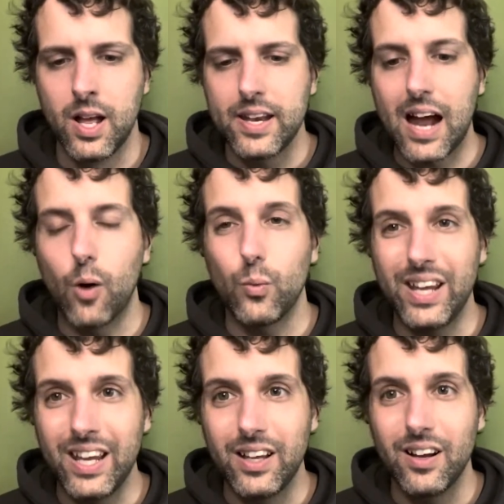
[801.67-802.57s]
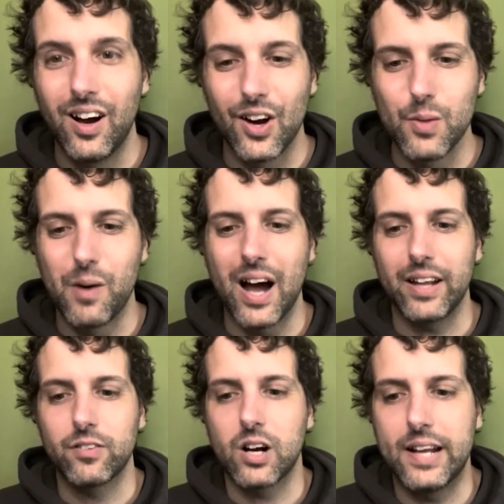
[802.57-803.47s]
Now, we are the body
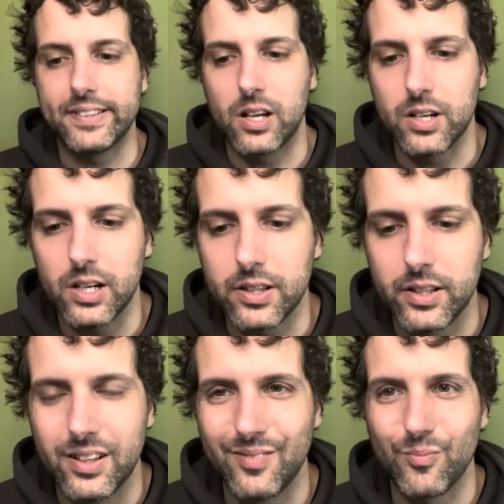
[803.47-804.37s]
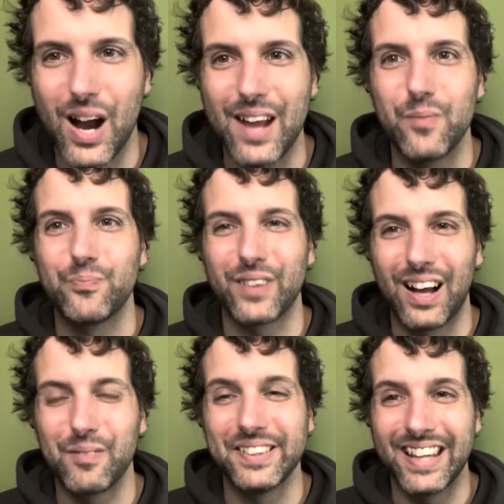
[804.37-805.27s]
of Christ on earth, right?
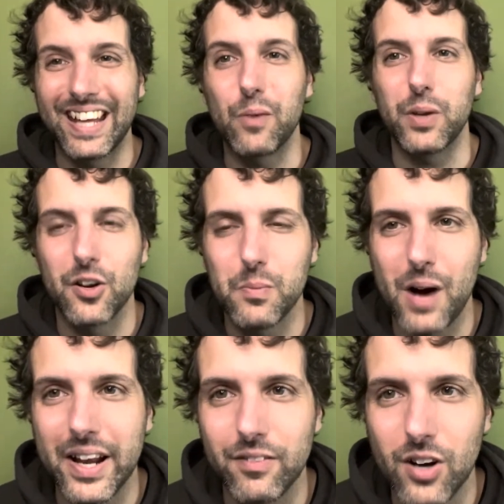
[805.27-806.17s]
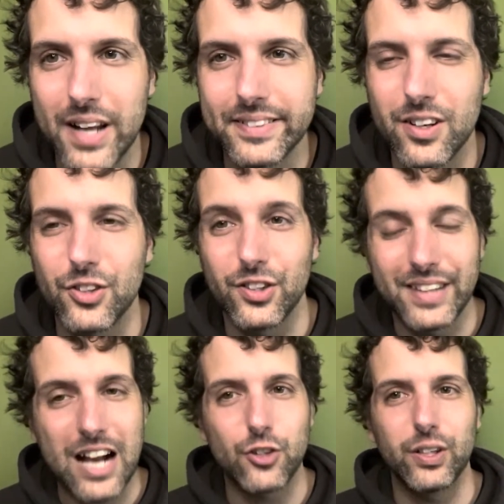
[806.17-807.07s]
I'm going to say it again. We are the body of Christ on earth. There's
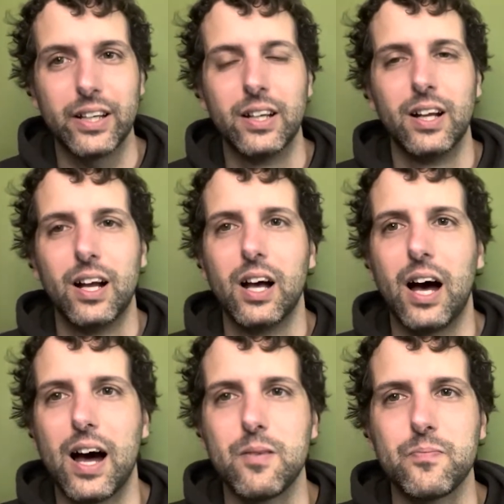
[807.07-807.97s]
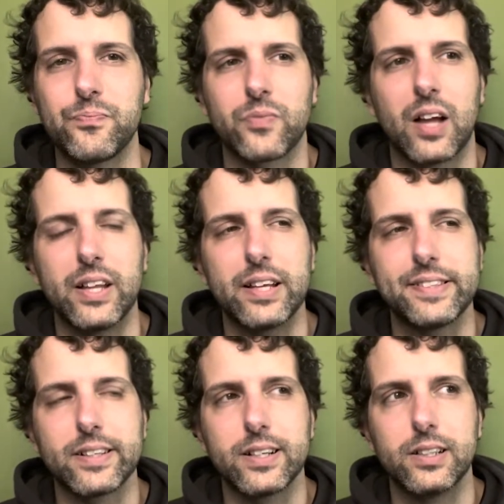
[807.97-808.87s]
actually, um, I think
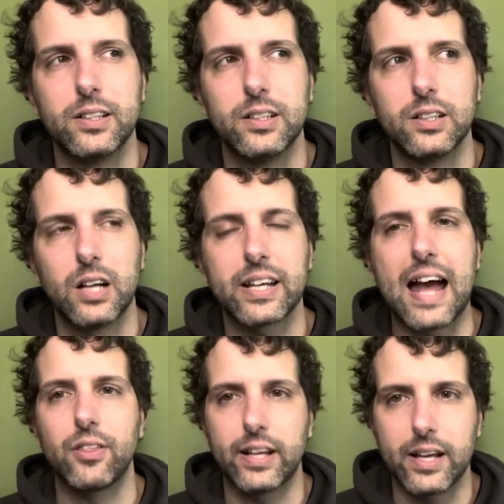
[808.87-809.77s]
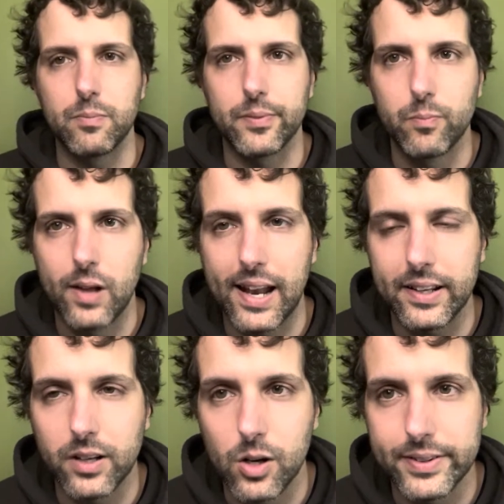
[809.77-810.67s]
it's a, a Catholic hymn, and
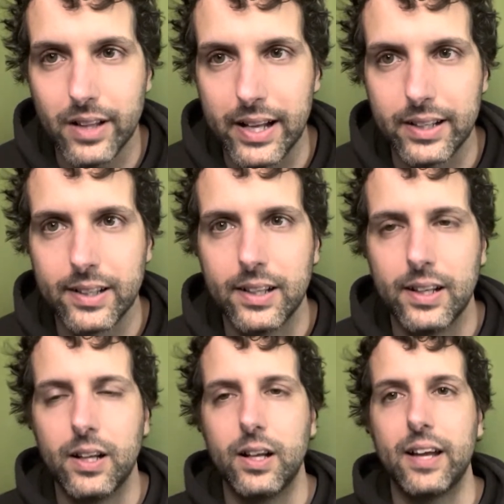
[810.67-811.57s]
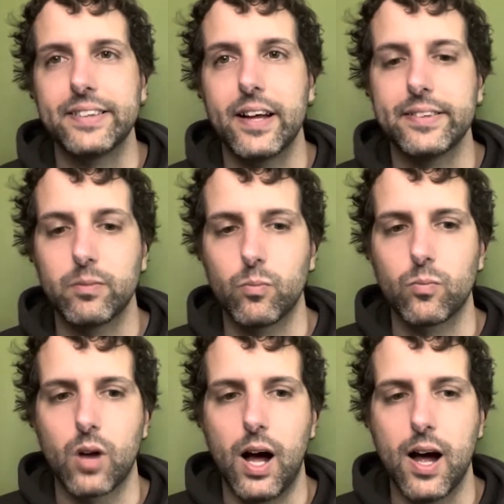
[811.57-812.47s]
it goes like, it says,
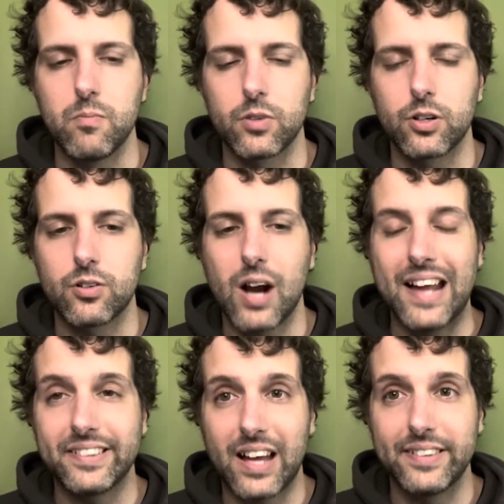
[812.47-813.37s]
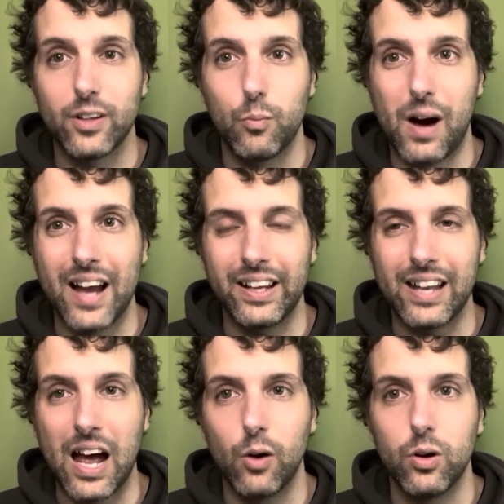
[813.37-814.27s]
um, Christ has no body
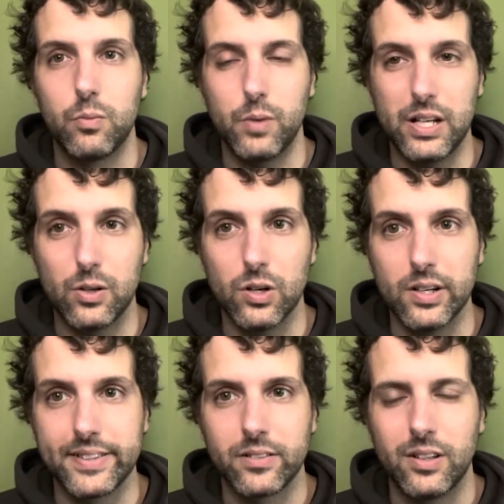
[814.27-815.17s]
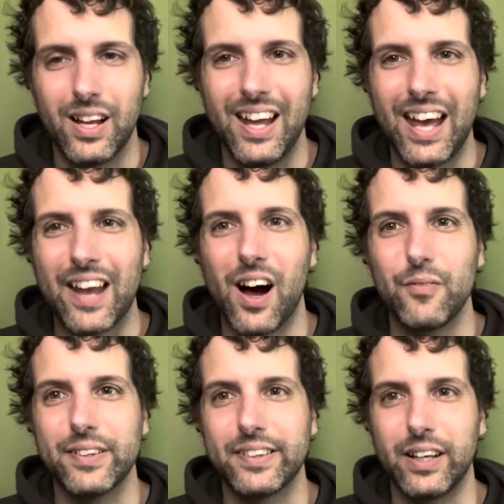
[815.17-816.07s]
now but yours. And
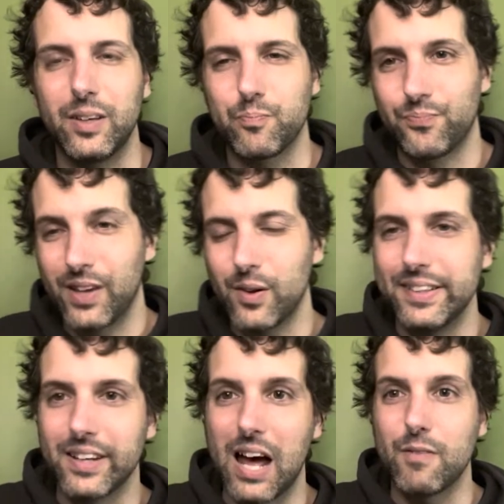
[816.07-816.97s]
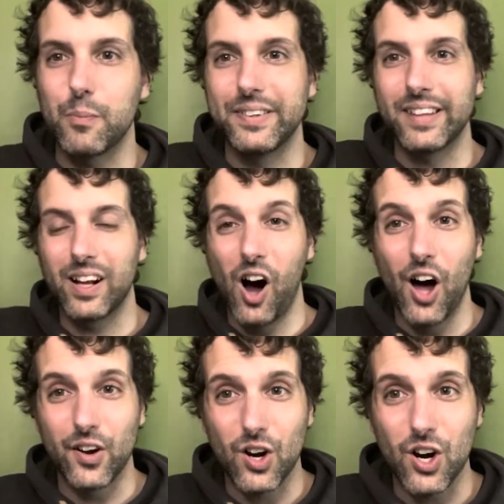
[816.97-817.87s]
obviously, you know, he's in heaven, but saying
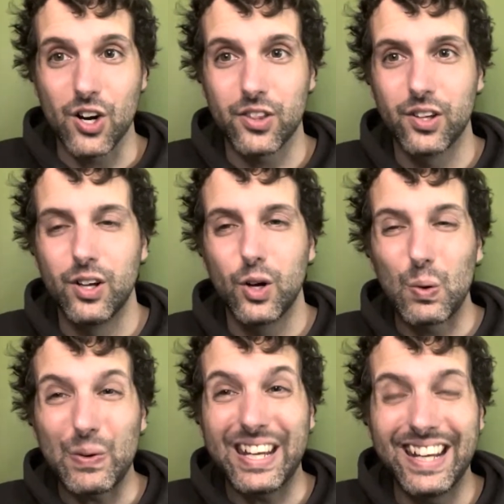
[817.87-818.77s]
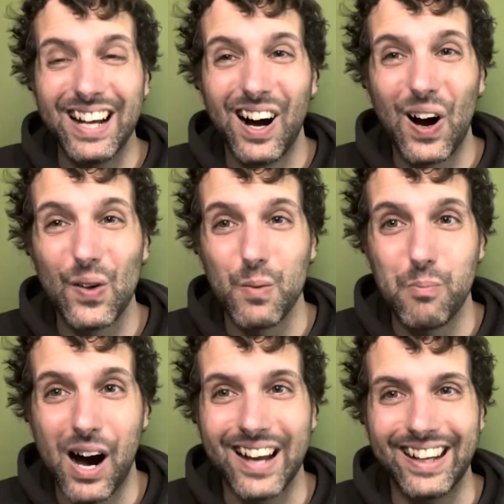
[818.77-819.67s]
on earth, we are the
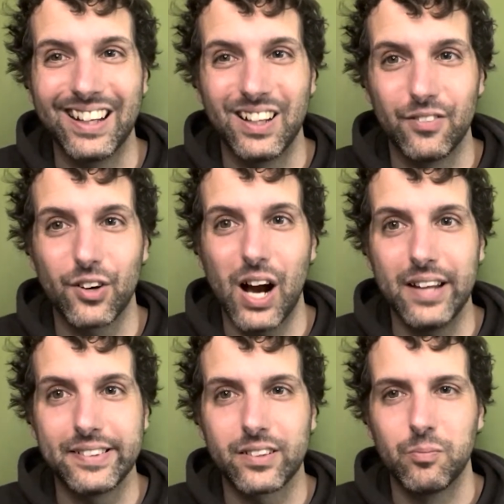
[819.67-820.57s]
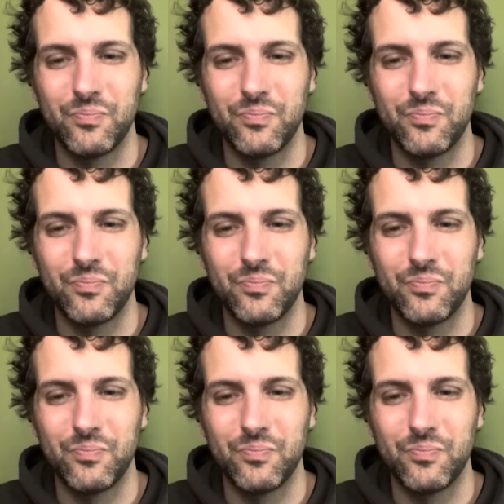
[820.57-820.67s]
body of Christ.